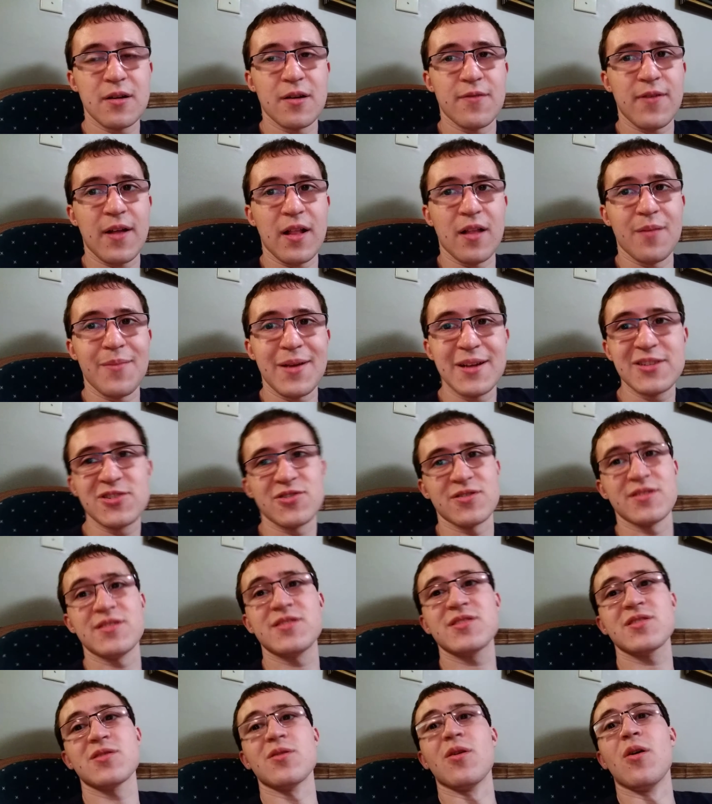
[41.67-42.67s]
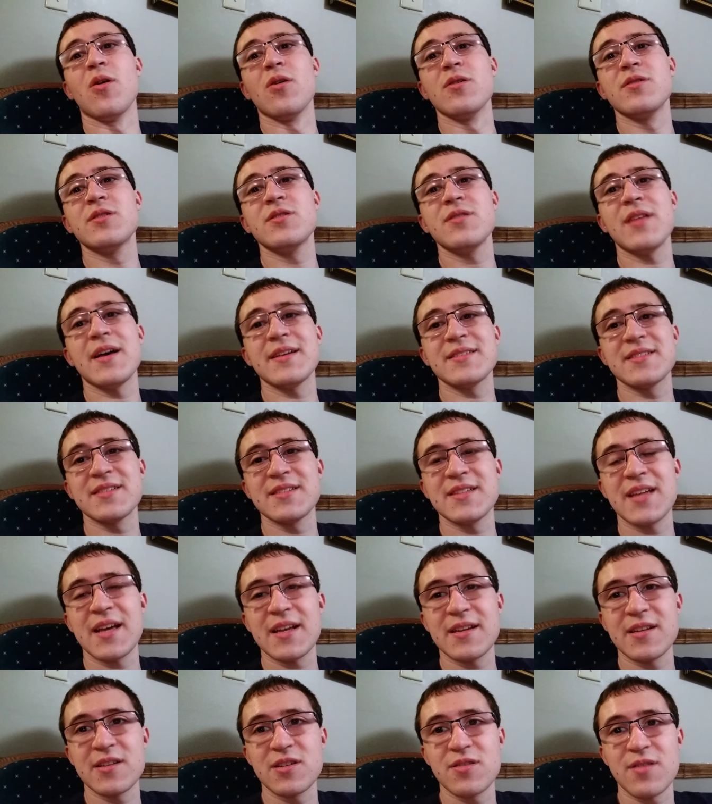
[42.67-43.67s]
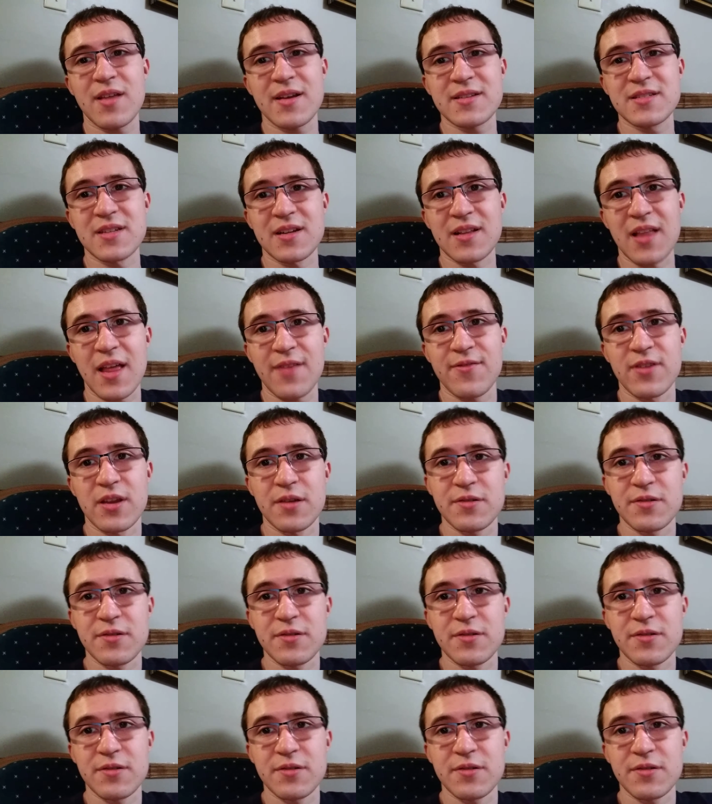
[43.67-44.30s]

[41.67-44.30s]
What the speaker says: elementary school, 2010 to 2011.